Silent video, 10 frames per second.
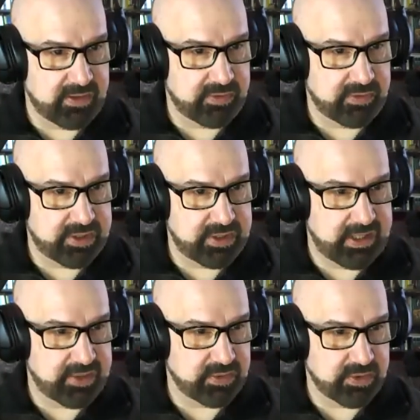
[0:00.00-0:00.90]
for
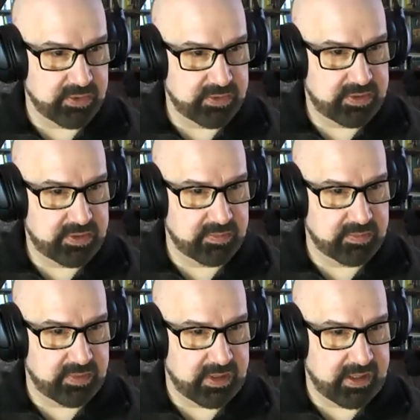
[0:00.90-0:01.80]
educational goals.
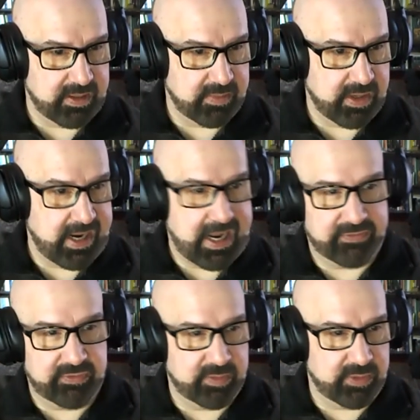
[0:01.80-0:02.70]
About half
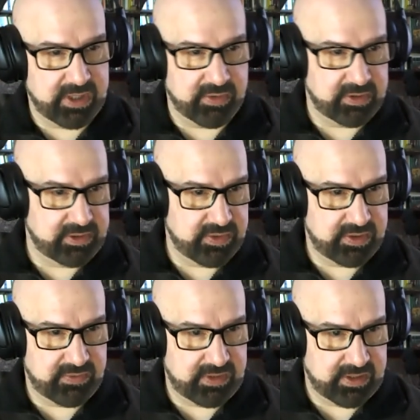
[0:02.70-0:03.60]
of them are currently
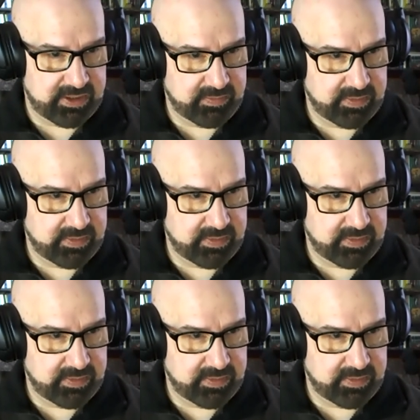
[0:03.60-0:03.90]
using VR.